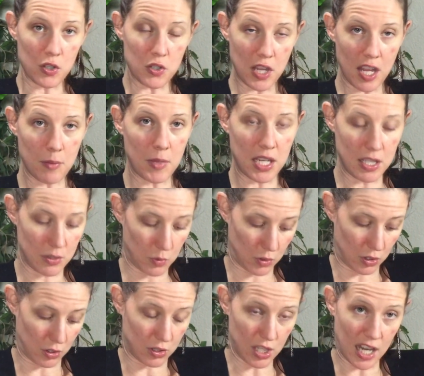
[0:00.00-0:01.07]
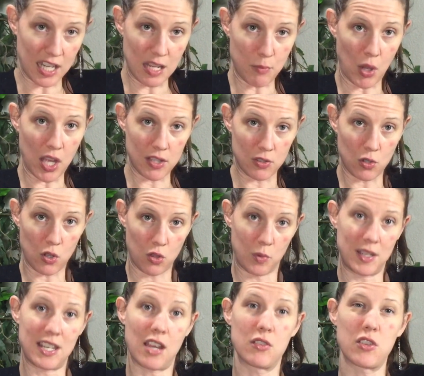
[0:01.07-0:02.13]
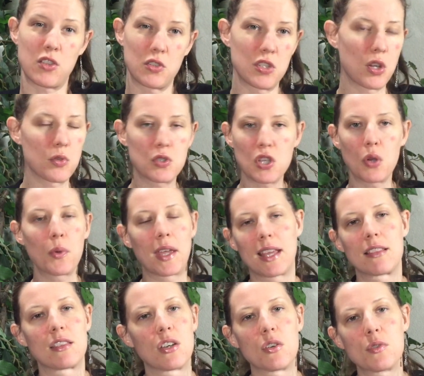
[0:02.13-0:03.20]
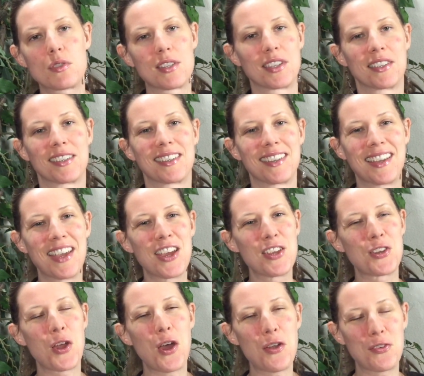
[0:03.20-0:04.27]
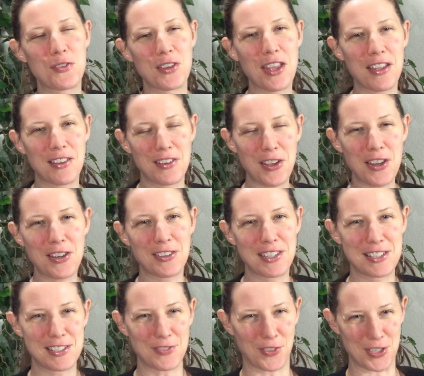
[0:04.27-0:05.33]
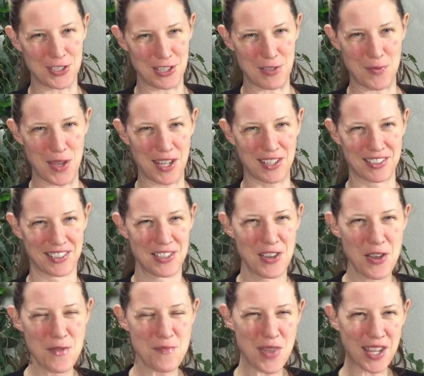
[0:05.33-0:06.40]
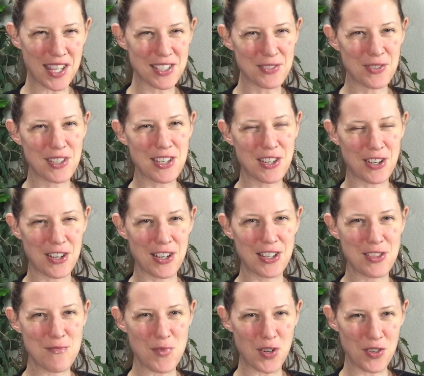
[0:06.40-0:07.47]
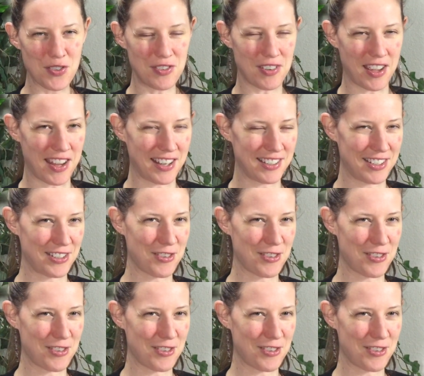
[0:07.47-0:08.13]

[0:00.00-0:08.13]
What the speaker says: jammies with the tiny buttons all the way down to their toes, don't get those. Not at least for sleeping, because when you're in the middle of the night and you